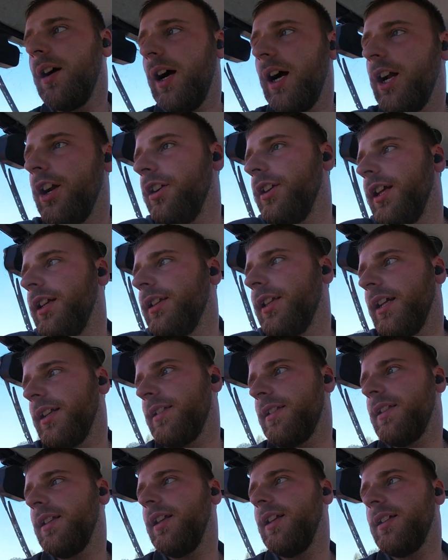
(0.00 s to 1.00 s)
I don't think that
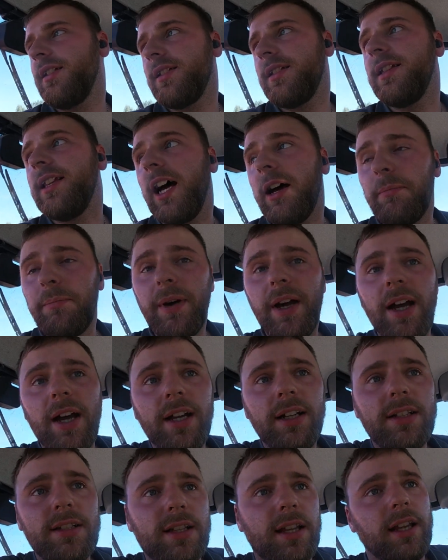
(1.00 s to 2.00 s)
it's that
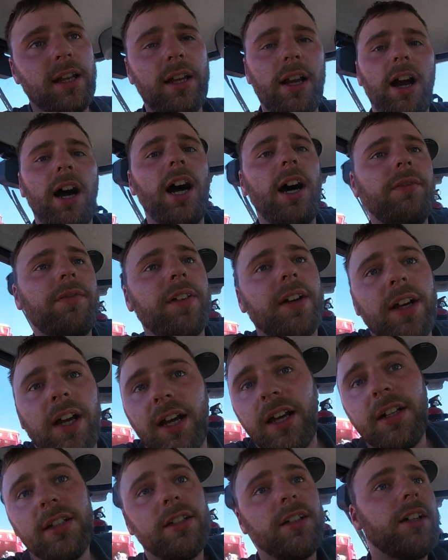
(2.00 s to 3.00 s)
bad. It's like half
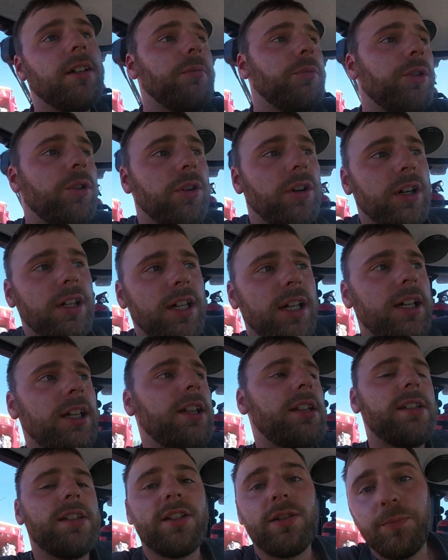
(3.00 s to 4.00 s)
hectare more than
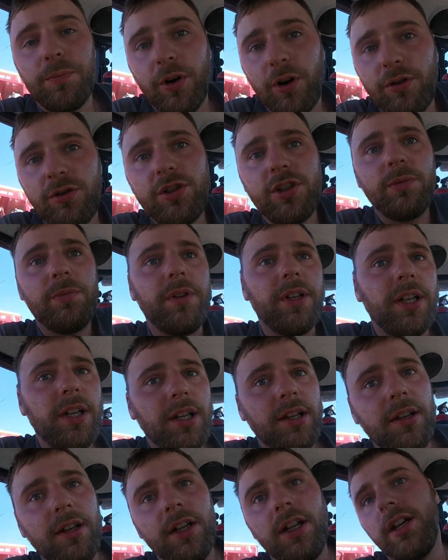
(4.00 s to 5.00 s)
it's supposed to be.
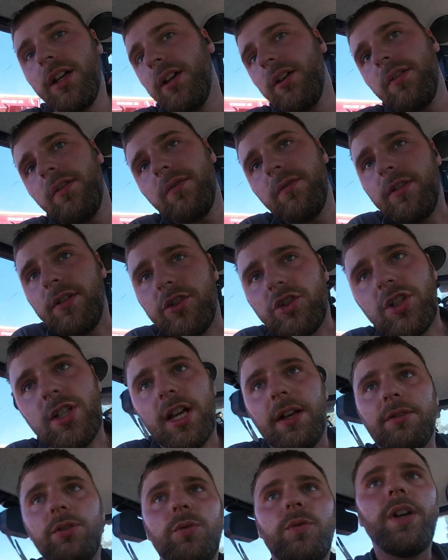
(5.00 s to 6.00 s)
We'll just
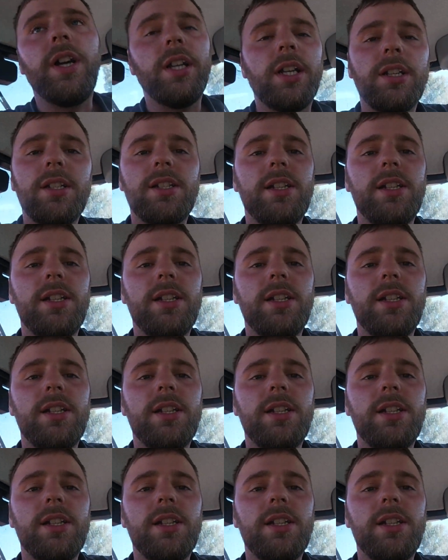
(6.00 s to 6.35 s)
have to wait and